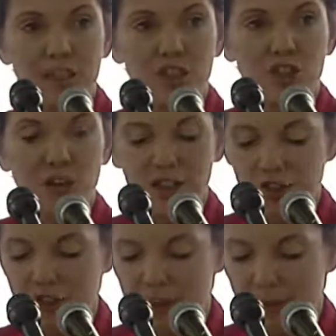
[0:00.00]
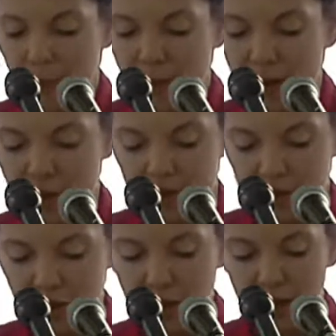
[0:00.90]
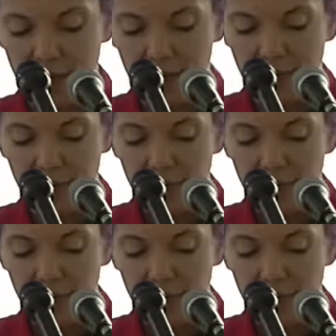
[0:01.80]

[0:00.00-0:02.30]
in Shaanxi province, China,